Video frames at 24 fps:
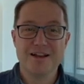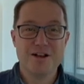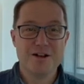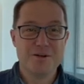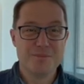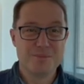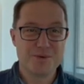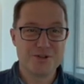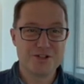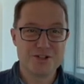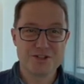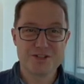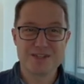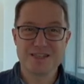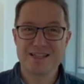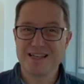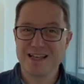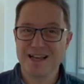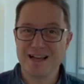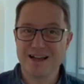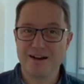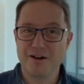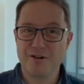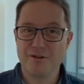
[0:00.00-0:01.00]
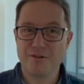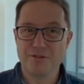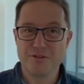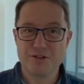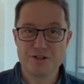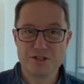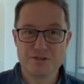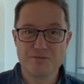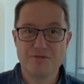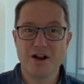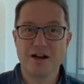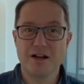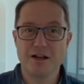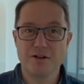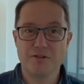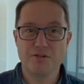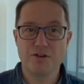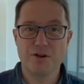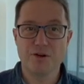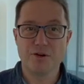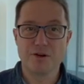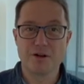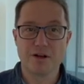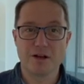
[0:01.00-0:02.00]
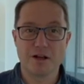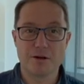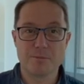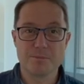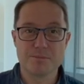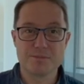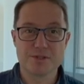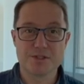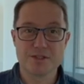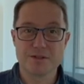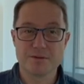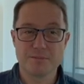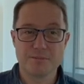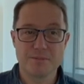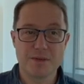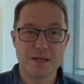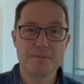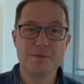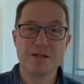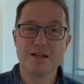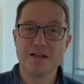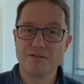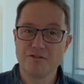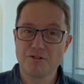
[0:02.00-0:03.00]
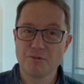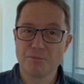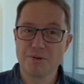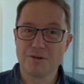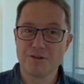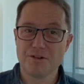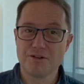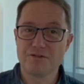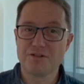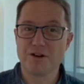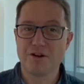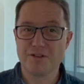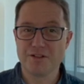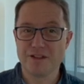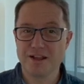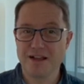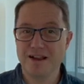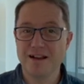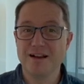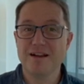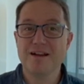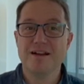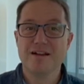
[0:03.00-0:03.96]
But just now, there's very few clubs, maybe Liverpool have got there,